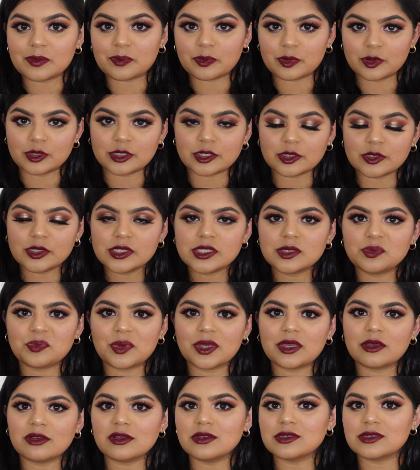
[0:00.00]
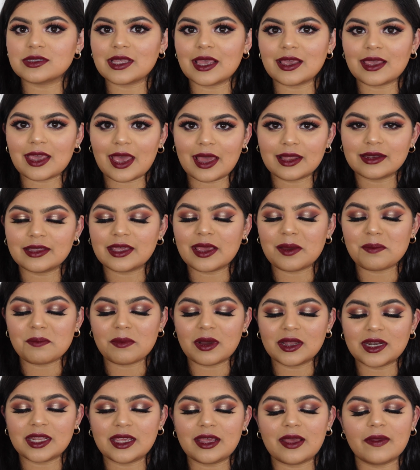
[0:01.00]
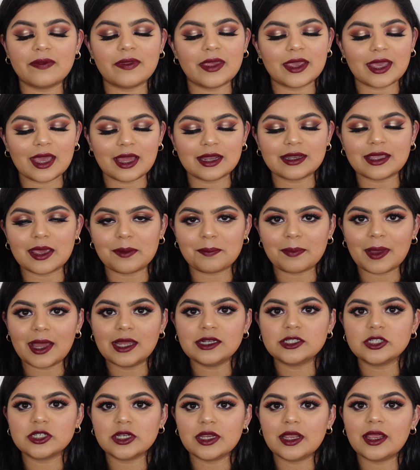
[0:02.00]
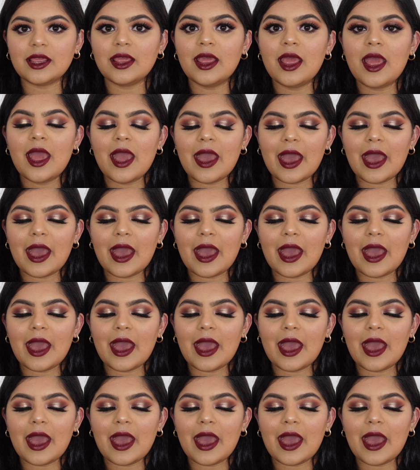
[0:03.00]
produce because they can get muddy and they can get patchy,